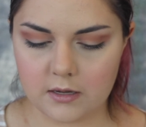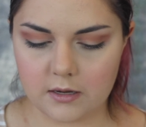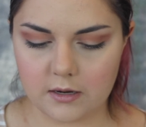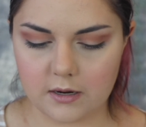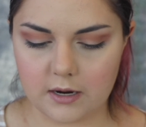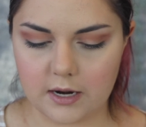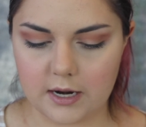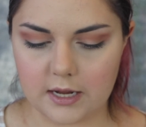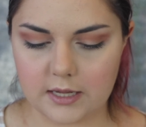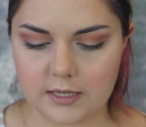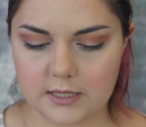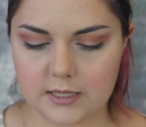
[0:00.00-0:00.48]

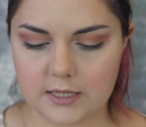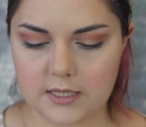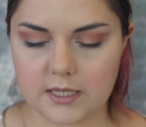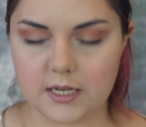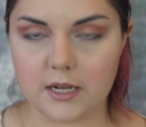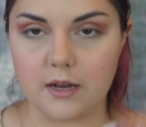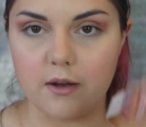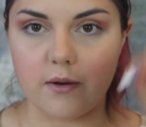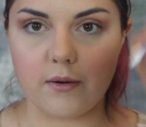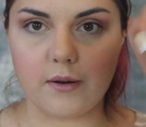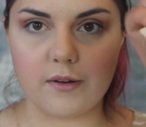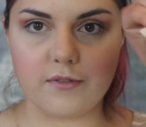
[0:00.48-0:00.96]
All right,
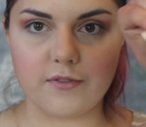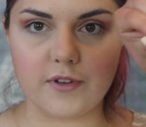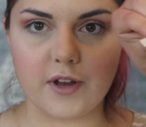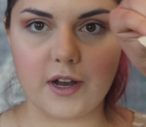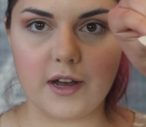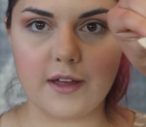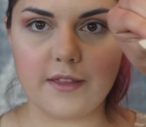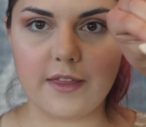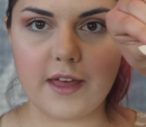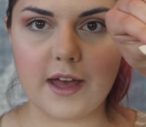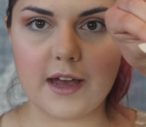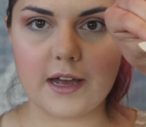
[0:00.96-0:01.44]
so I've
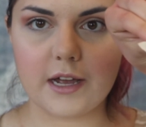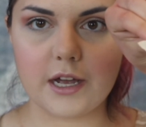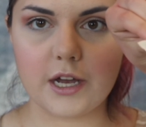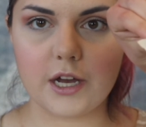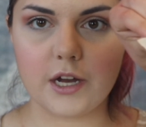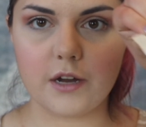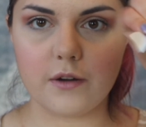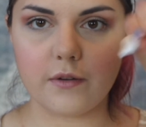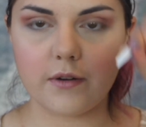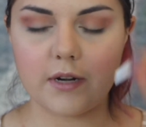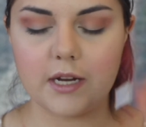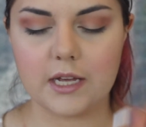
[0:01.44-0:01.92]
got that
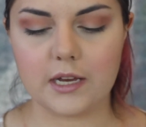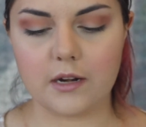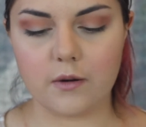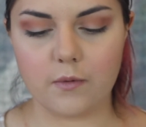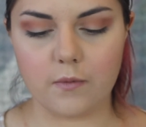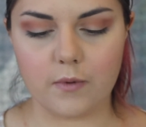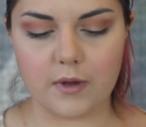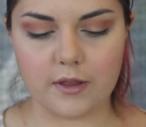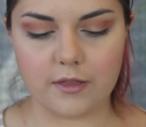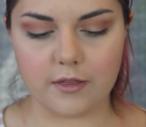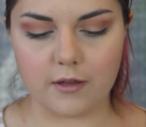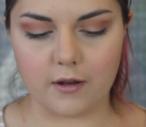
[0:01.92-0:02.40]
coated
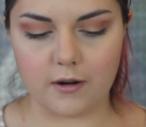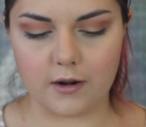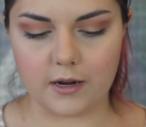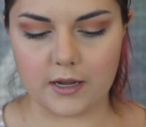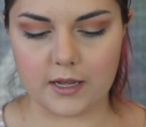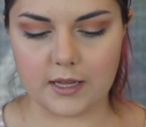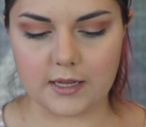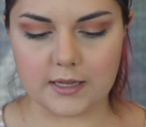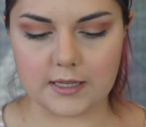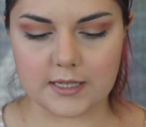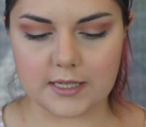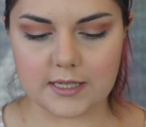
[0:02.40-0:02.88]
with our
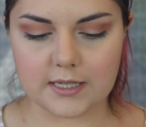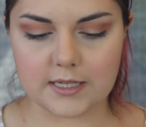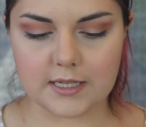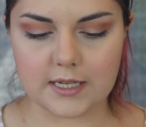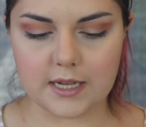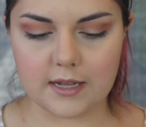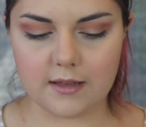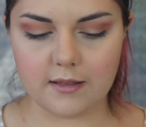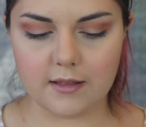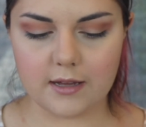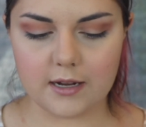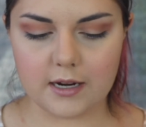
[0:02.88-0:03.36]

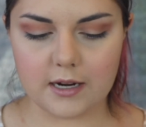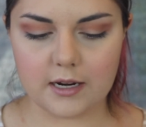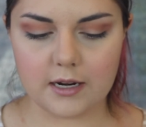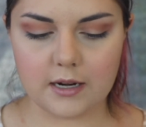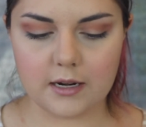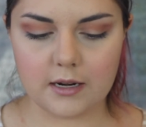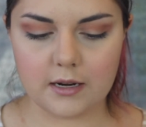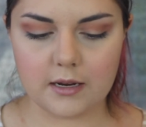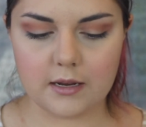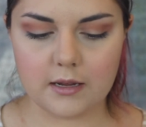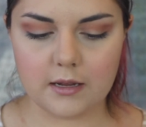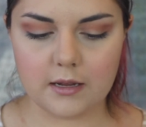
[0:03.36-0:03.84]
concealer,